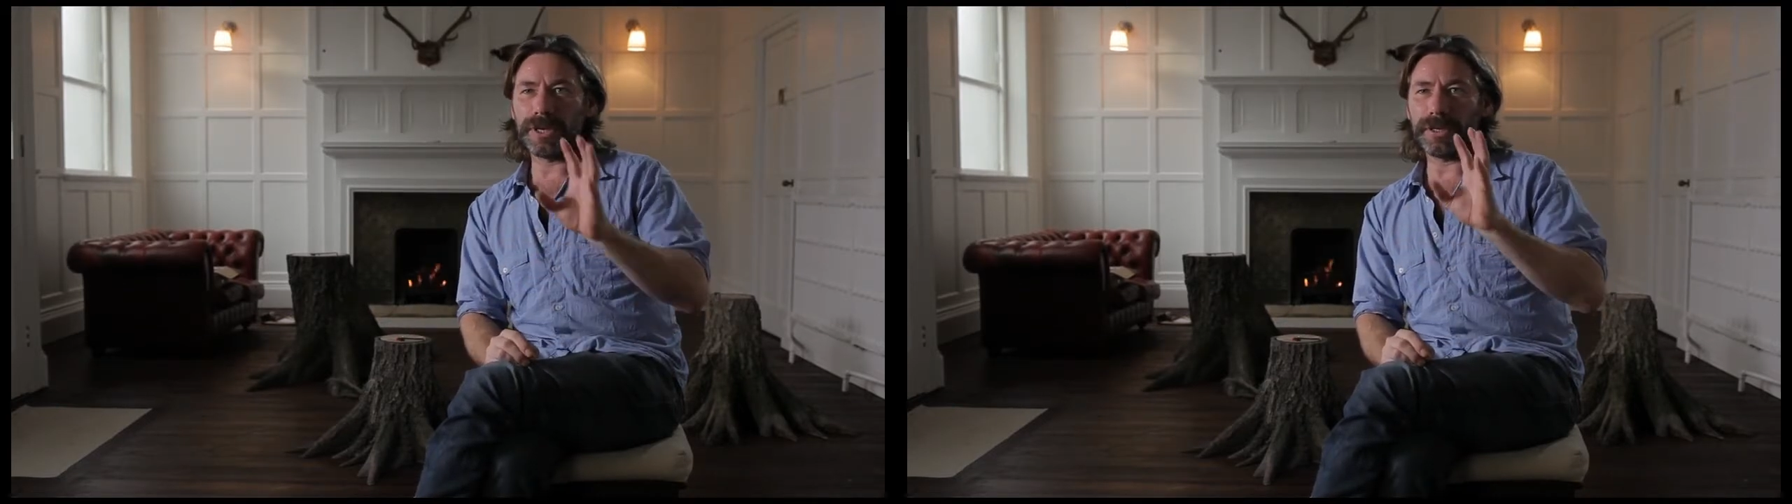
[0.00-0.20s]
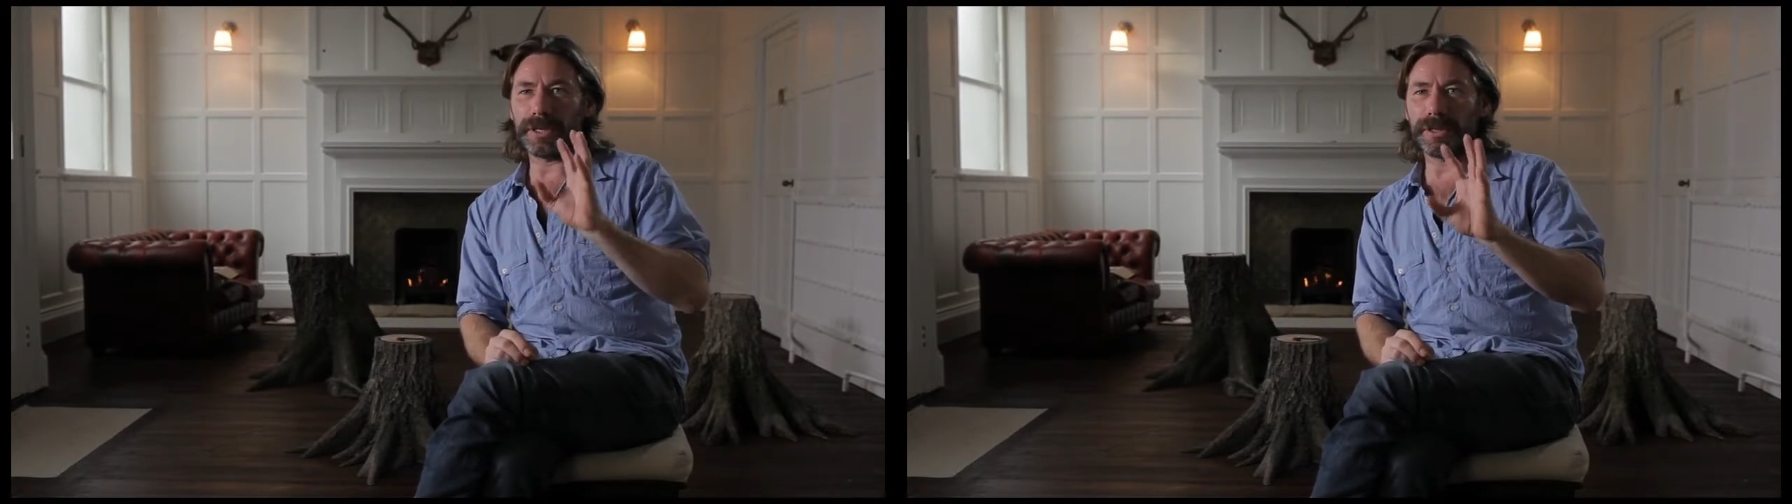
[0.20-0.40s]

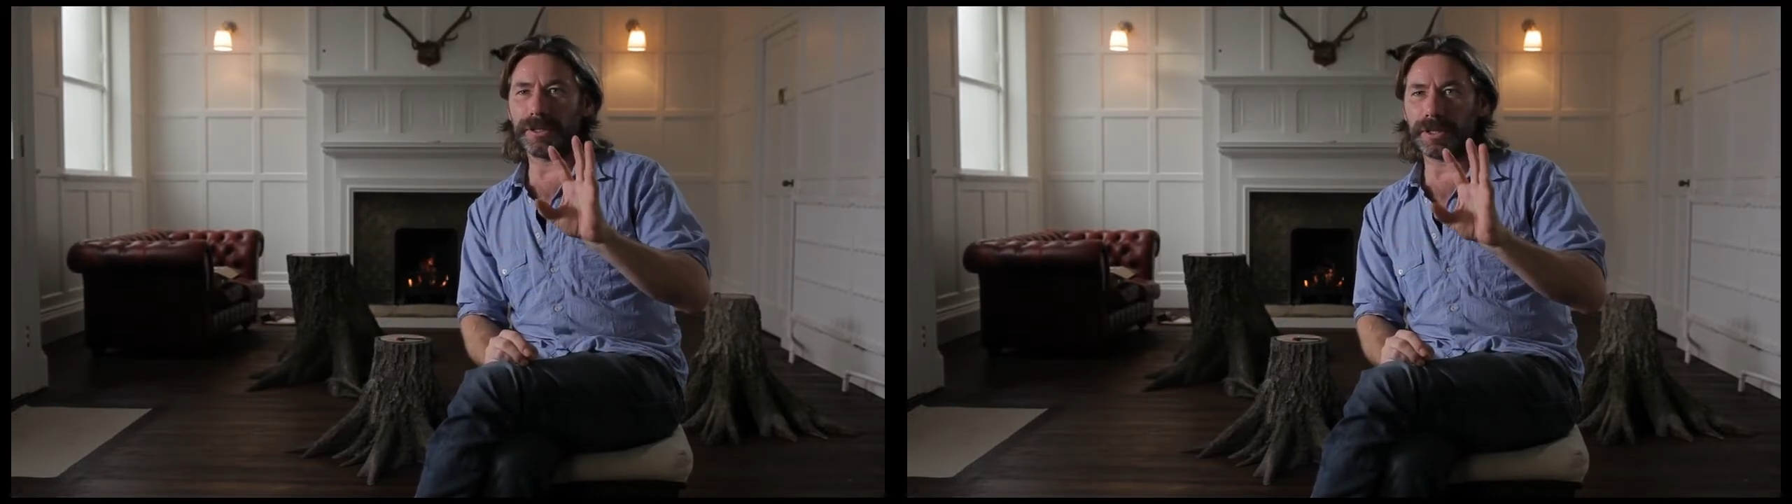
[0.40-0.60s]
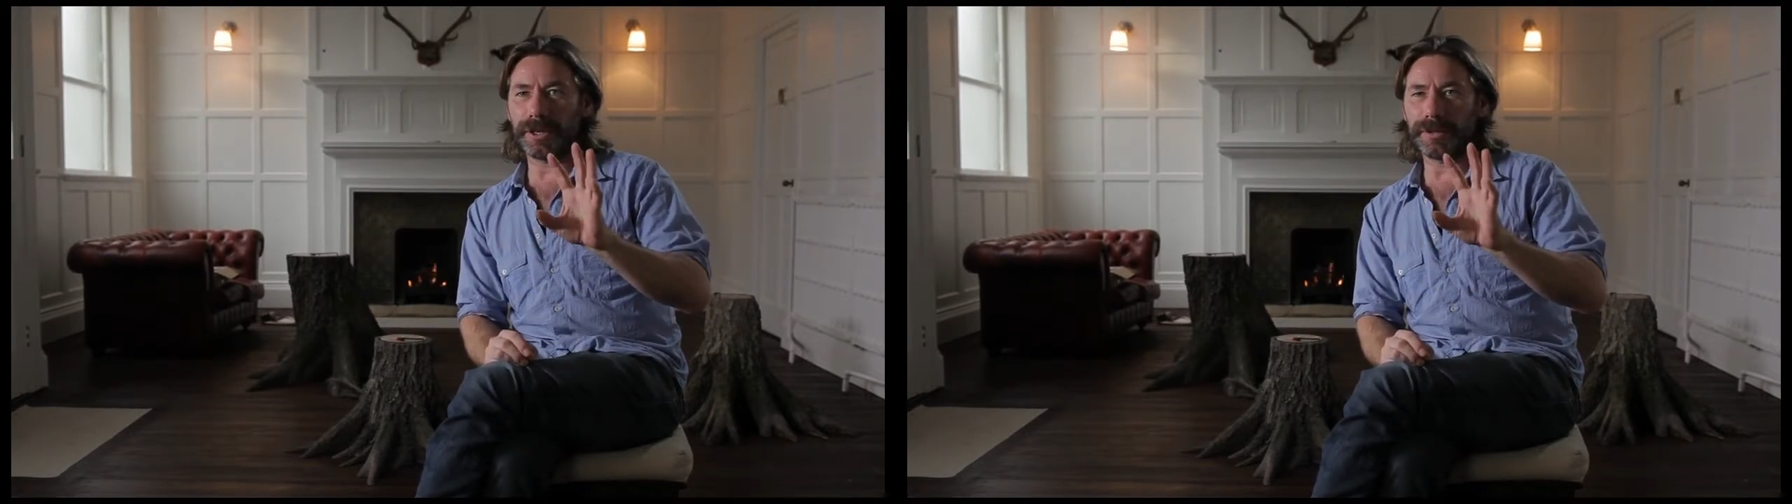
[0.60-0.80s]
little
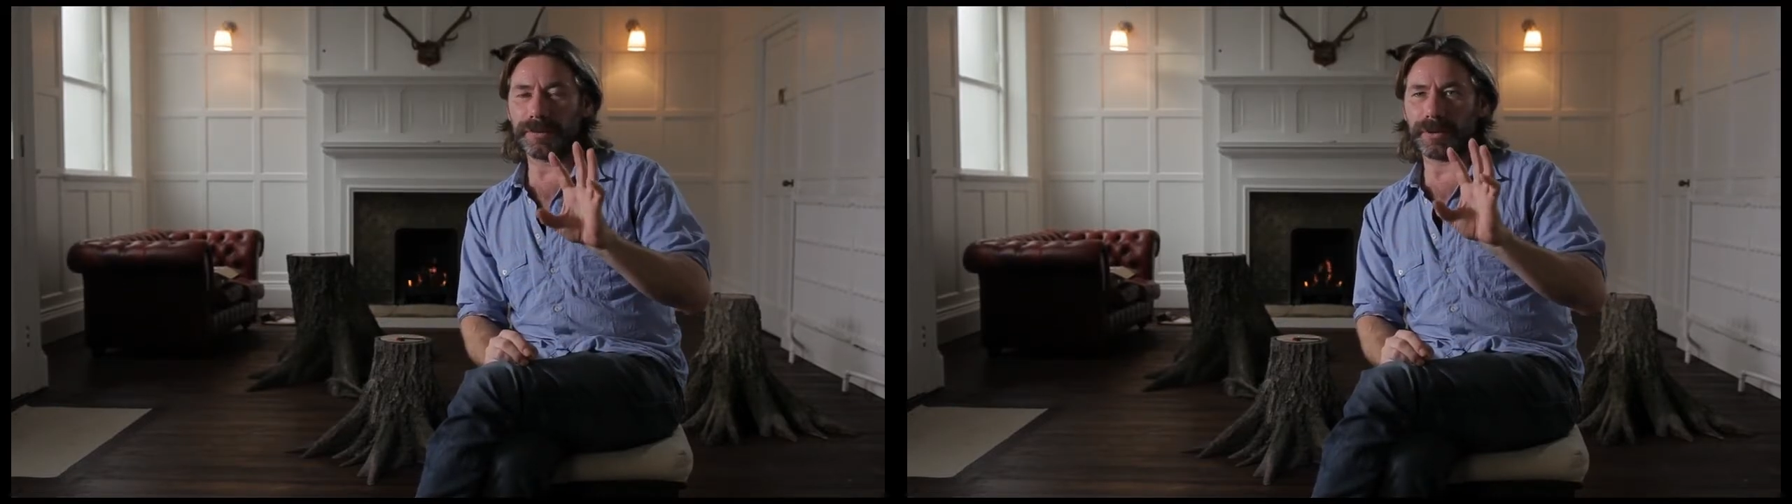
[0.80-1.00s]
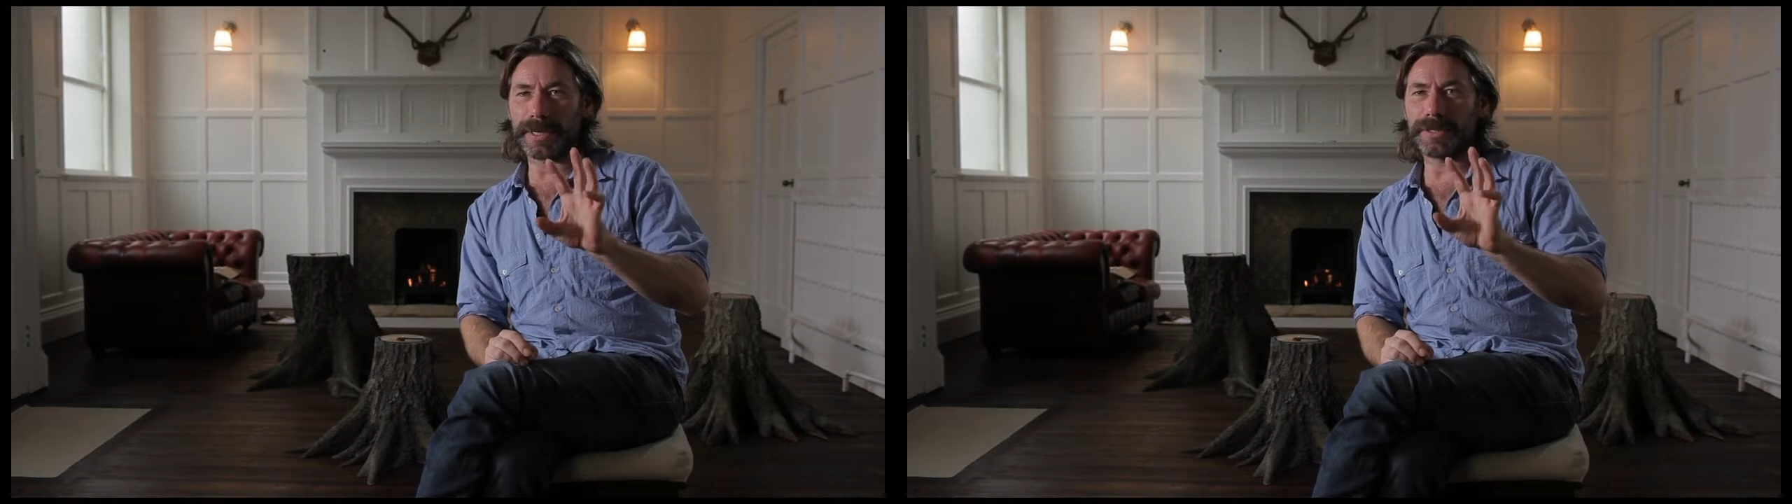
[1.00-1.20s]
kind of
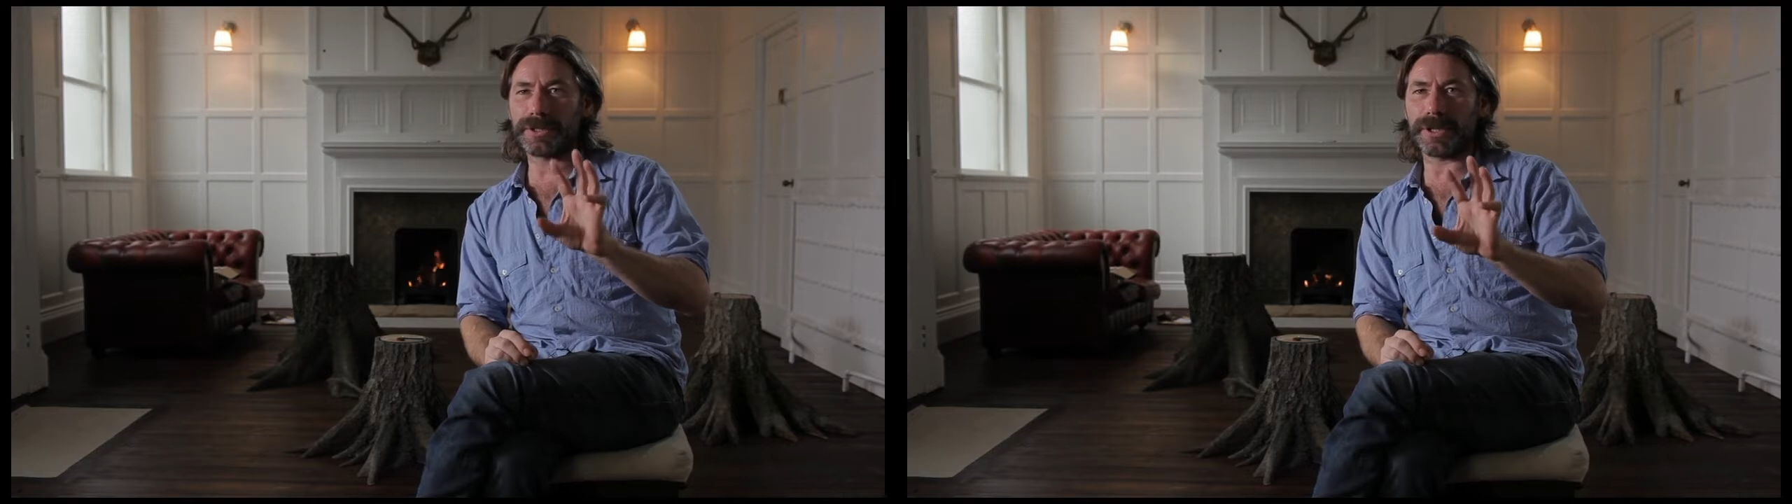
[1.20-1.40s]
great